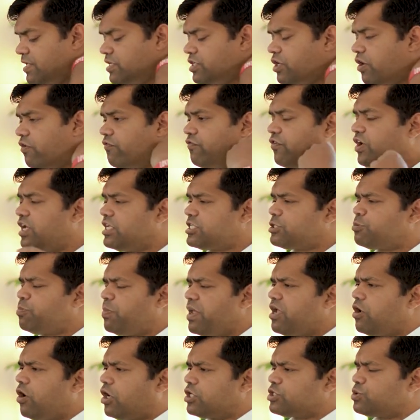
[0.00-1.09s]
You know, first
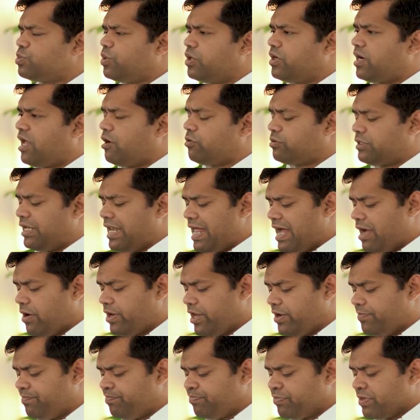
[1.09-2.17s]
speak God's word out loud,
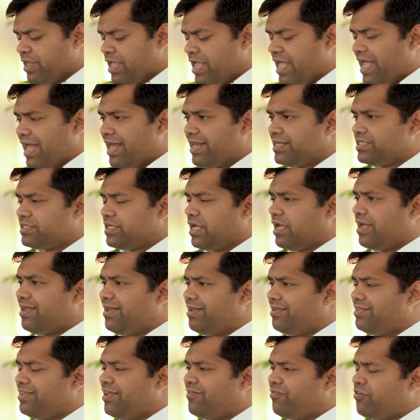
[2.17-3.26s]
and and.
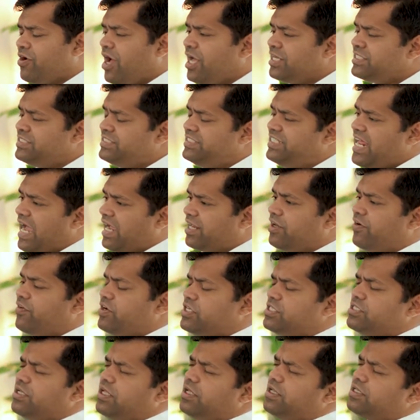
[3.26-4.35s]
There are
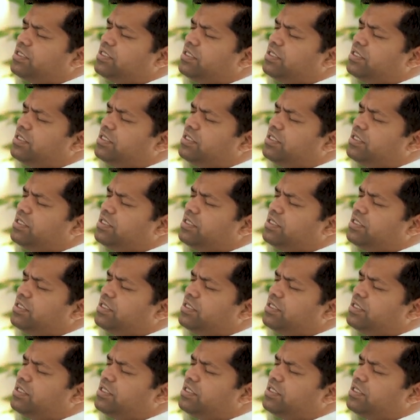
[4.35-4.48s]
declarations.